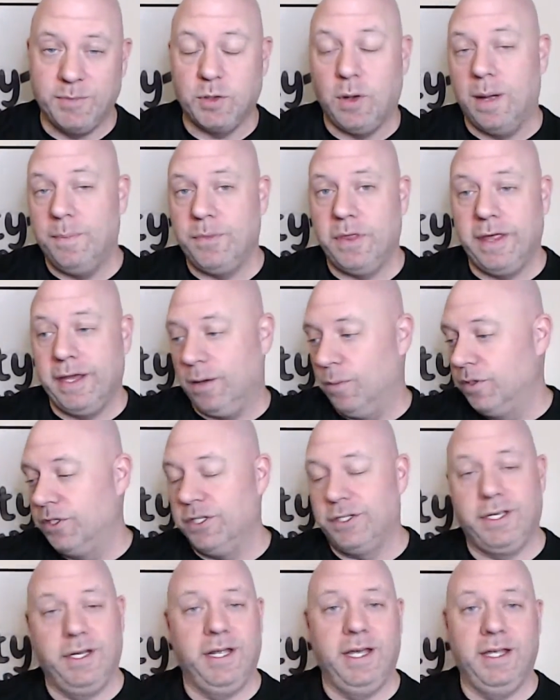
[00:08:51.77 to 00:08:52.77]
So I'm thinking we're
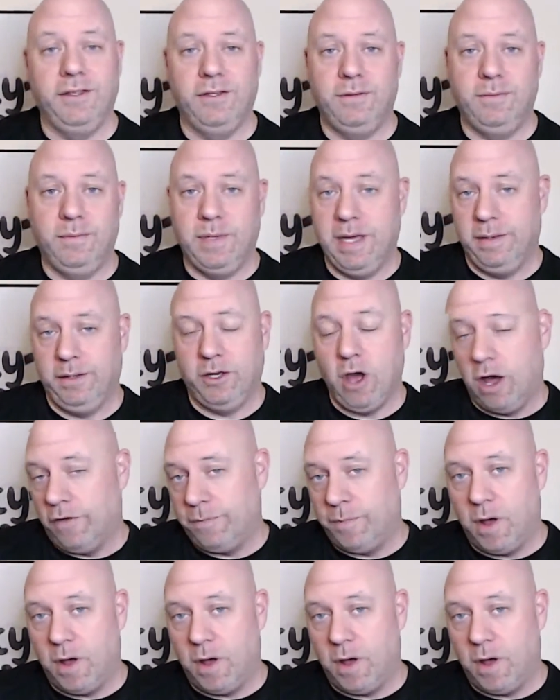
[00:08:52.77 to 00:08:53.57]
just gonna hit golf